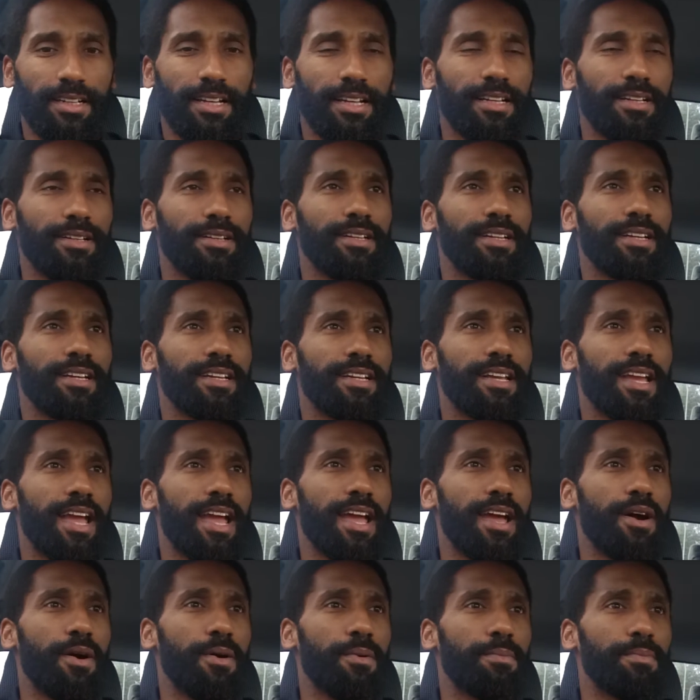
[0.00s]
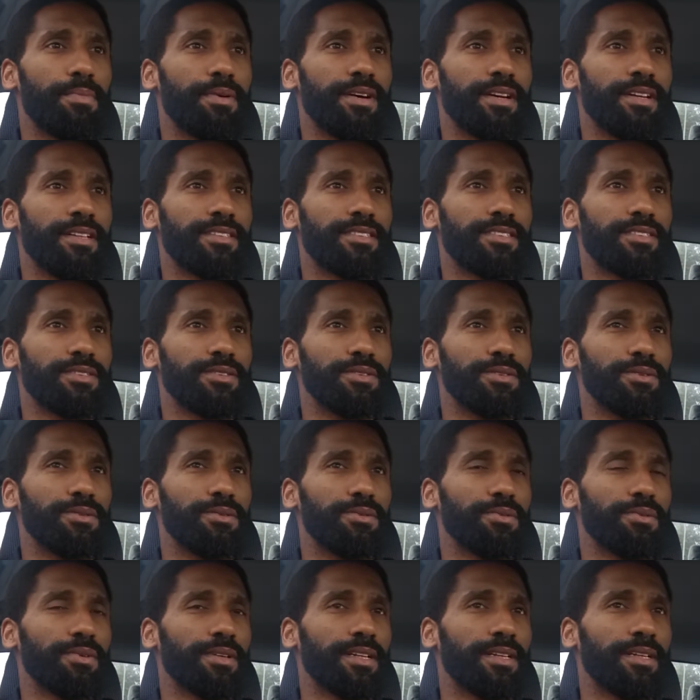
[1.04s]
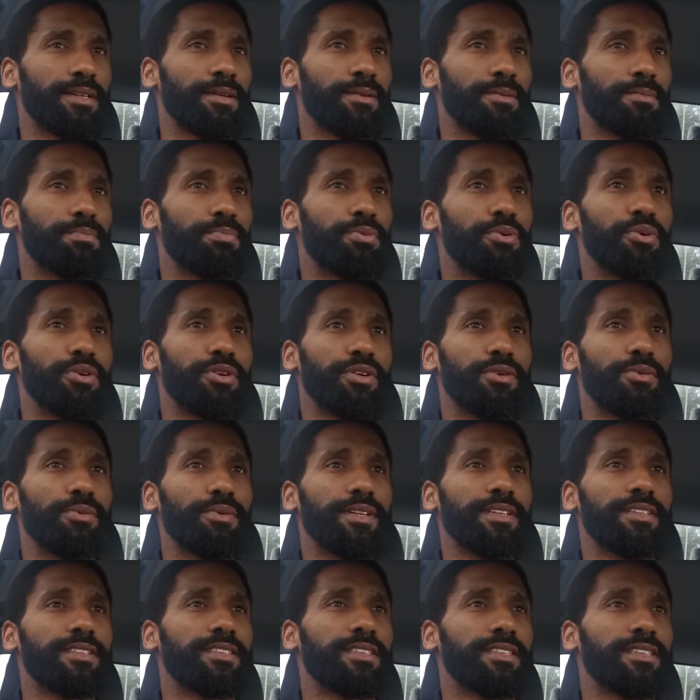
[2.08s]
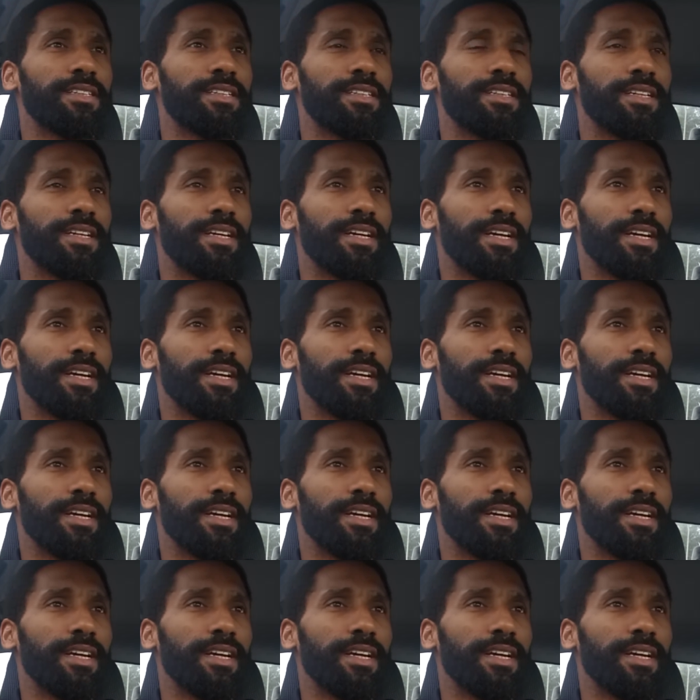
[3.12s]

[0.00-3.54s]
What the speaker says: Like, it can't help but to really pull you into